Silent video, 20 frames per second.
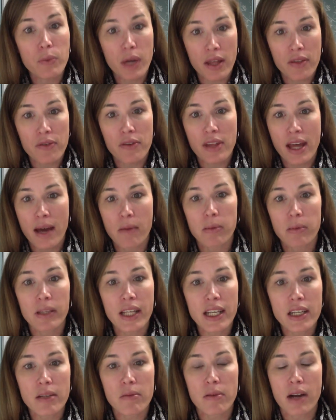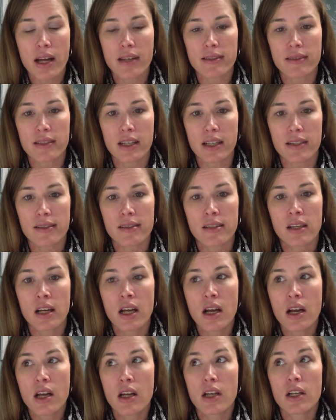went through that planning process.
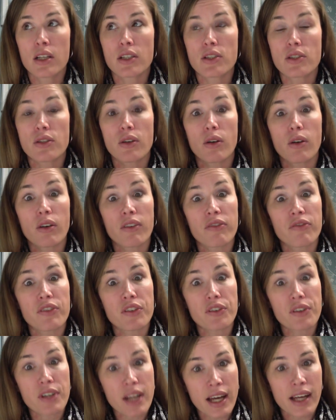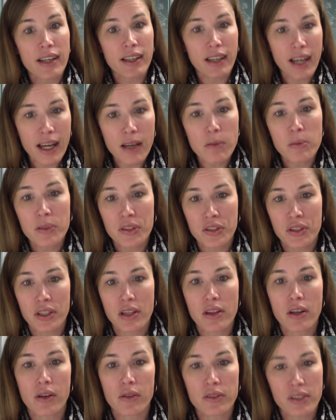So if you're not accomplishing
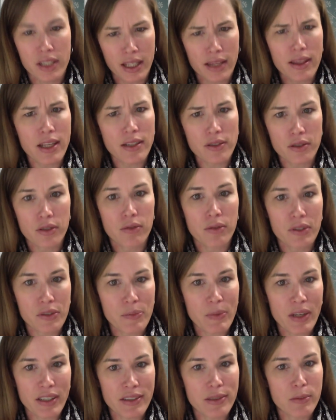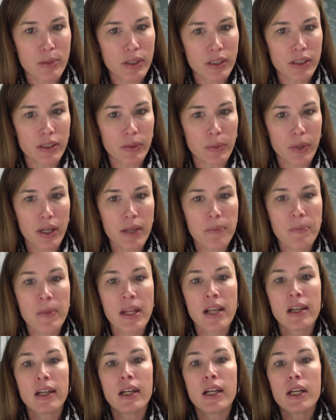those, like that's your responsibility, right?
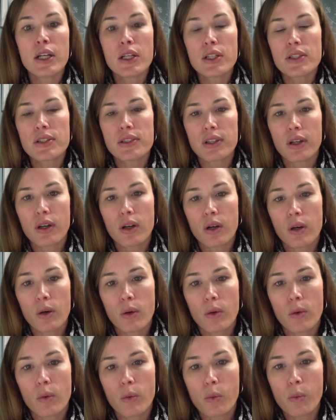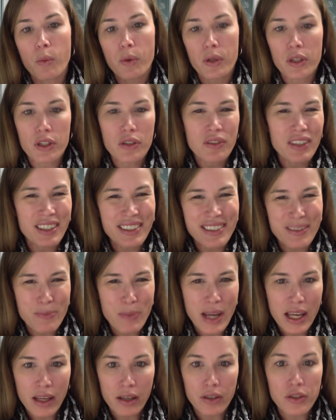So you need to
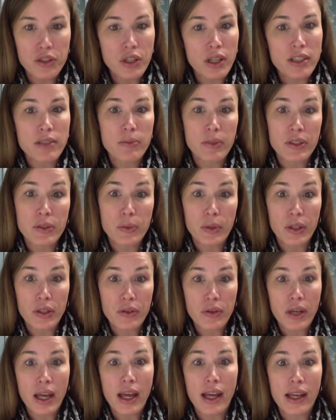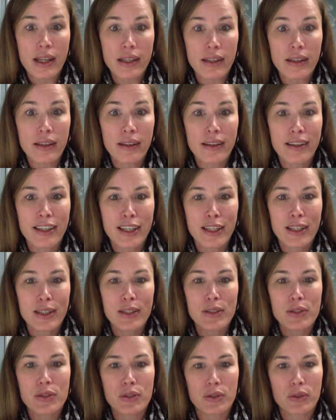make adjustments where you can
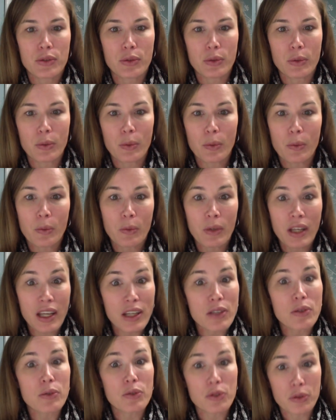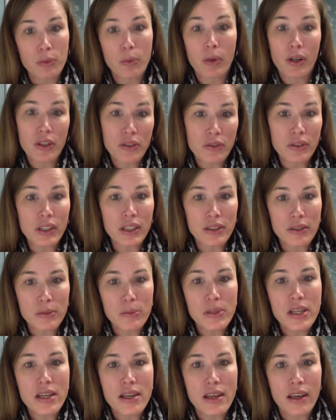to get you to where you need to
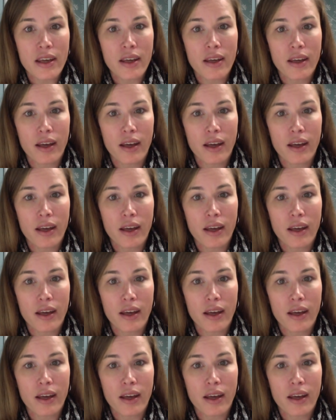be